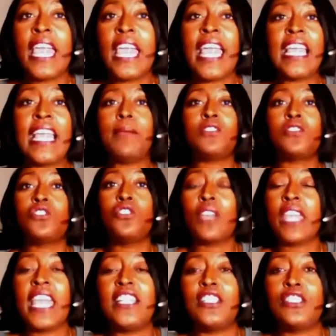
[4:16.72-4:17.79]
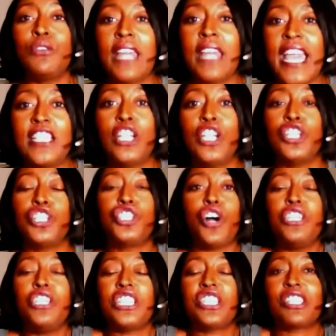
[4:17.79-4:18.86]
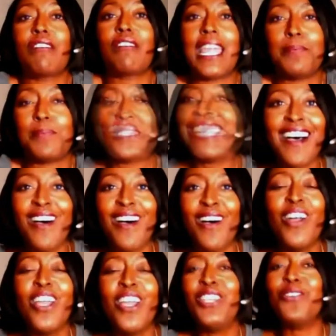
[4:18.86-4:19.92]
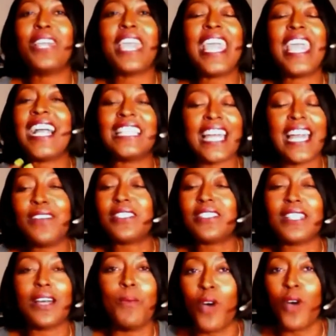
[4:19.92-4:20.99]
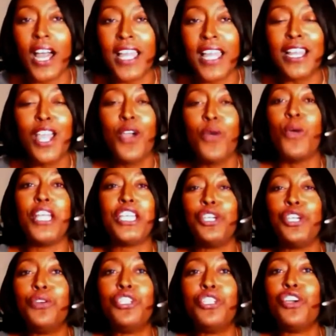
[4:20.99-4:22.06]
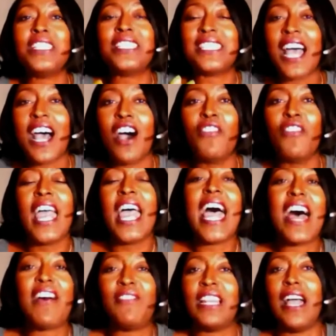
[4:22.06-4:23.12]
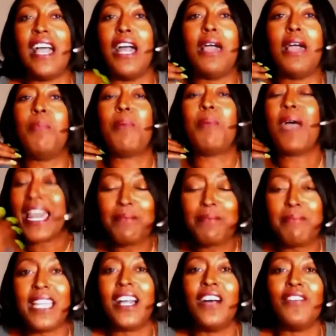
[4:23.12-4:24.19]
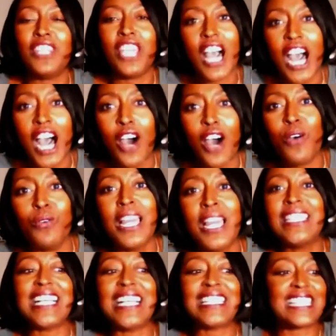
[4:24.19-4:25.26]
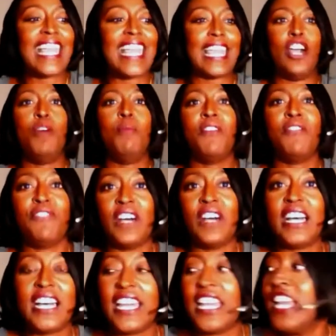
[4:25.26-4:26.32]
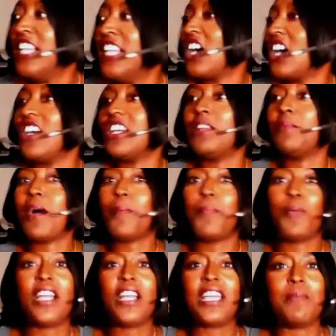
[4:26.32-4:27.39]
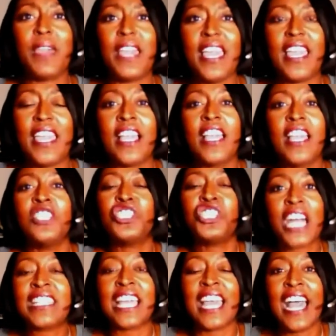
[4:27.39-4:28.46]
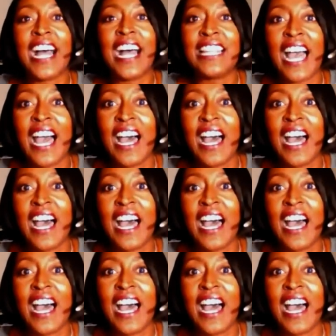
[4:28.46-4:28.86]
can't do that. Show your scripes. No, you can't clown someone when you yourself have an impediment of your own. That's like Elmer Fudd talking about Porky Pig. Shut